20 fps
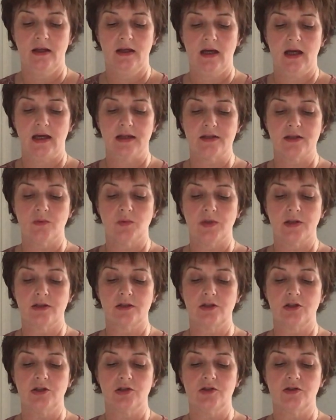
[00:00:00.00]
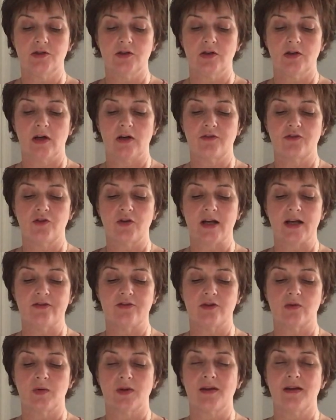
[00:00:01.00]
and it will include
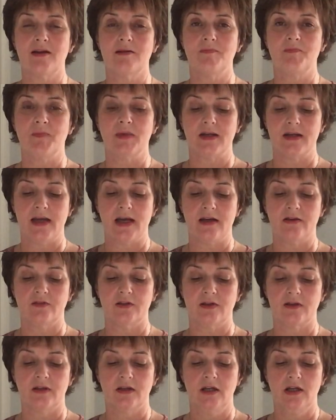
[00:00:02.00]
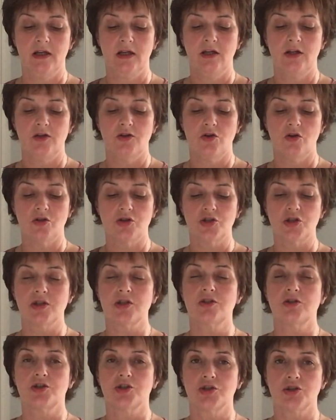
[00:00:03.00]
forever with him in heaven, not
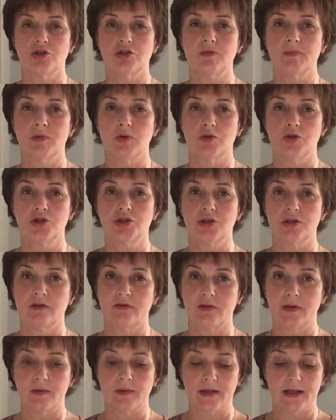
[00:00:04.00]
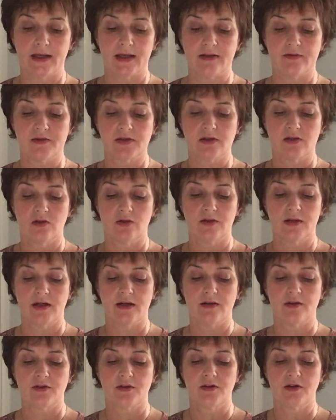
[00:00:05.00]
just a short portion of our lives on
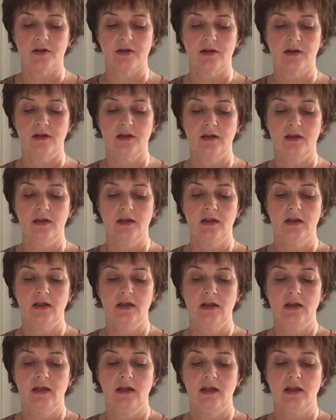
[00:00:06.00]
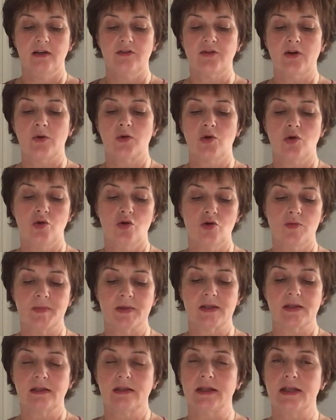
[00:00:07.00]
earth. If our hope
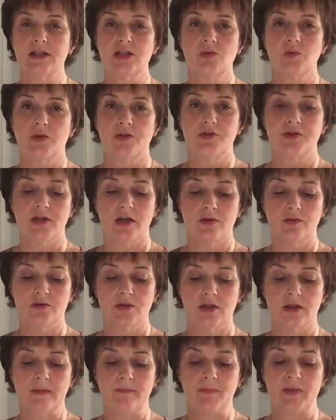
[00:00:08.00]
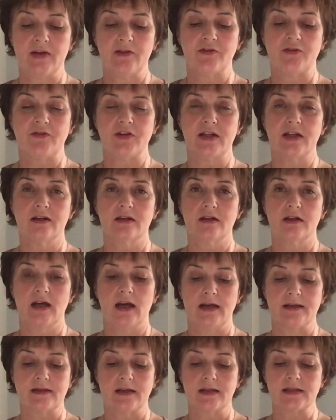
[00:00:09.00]
is laced with doubt, fear,
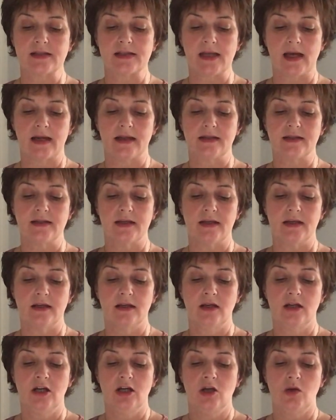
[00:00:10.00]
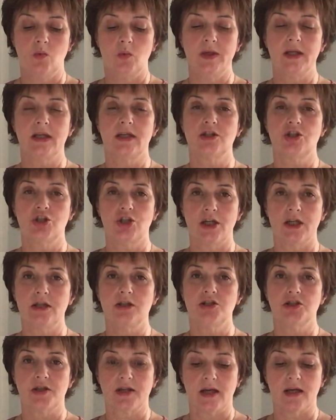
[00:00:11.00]
and anxiety, we can
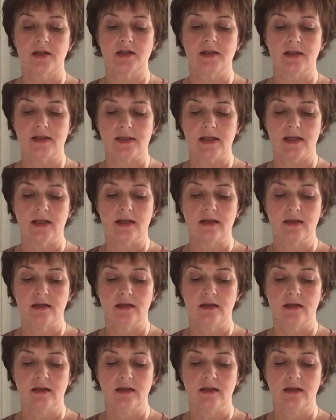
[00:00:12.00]
change that today.